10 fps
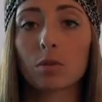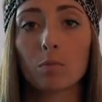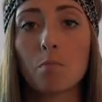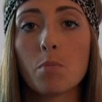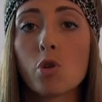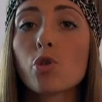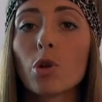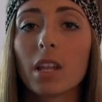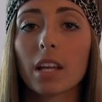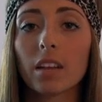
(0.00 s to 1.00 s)

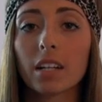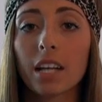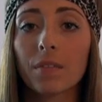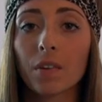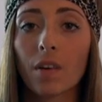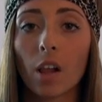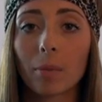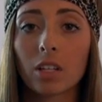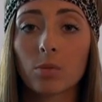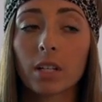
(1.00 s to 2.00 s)
mood the other day if you
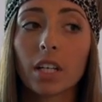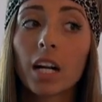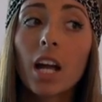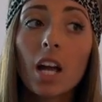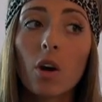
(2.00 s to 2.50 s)
follow me on Twitter